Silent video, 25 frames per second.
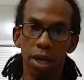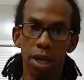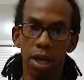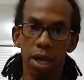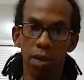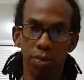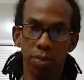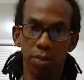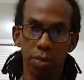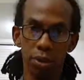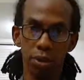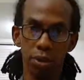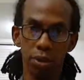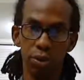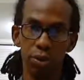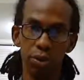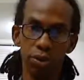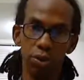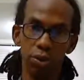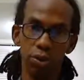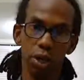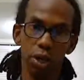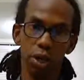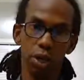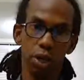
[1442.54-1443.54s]
help
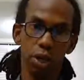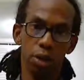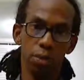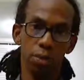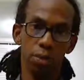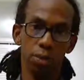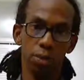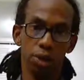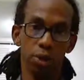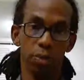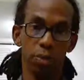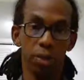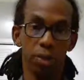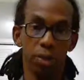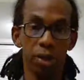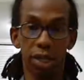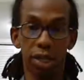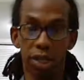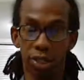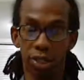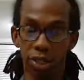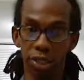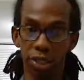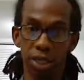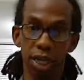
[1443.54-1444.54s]
you with your
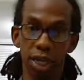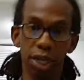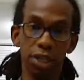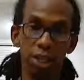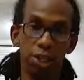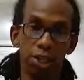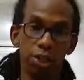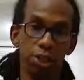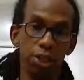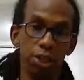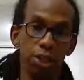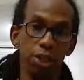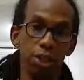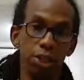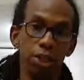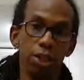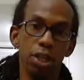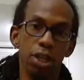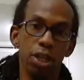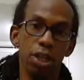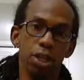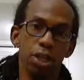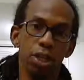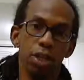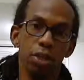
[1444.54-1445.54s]

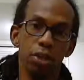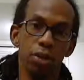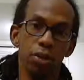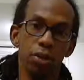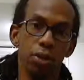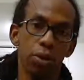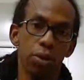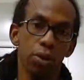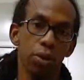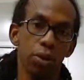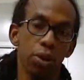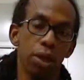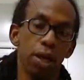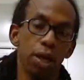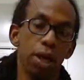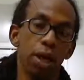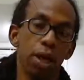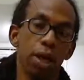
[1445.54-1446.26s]
pronunciation, your